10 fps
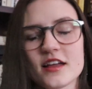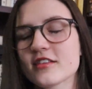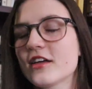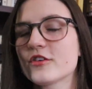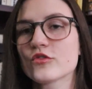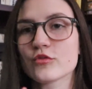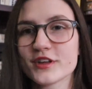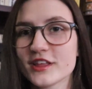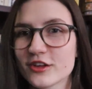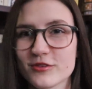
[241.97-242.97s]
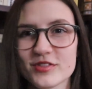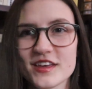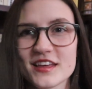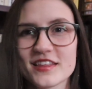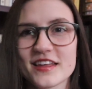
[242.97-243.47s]
I saw this really cute
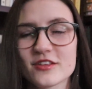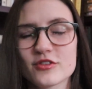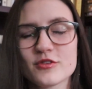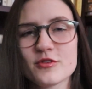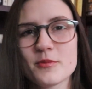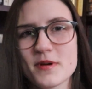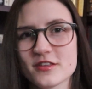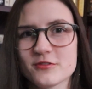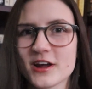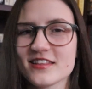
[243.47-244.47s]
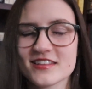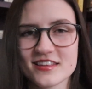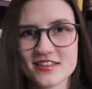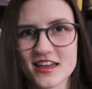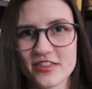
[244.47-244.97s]
thing that 2 best friends
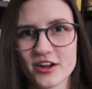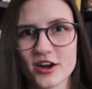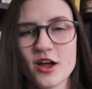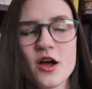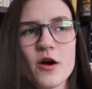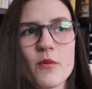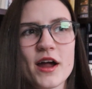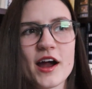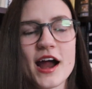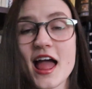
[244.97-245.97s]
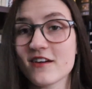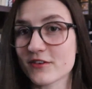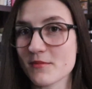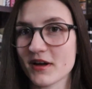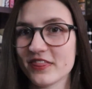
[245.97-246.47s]
did together where
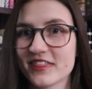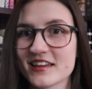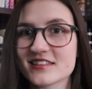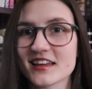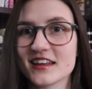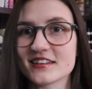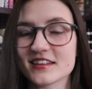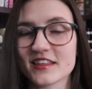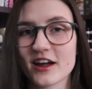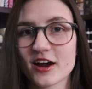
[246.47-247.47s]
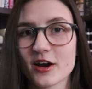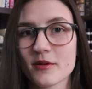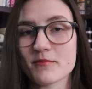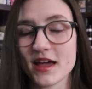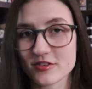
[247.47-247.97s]
every month they sent their
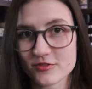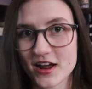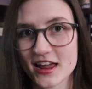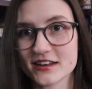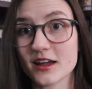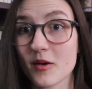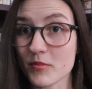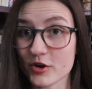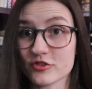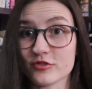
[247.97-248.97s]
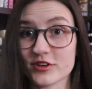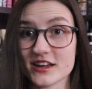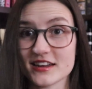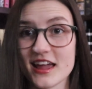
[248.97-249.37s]
best friend a book to read,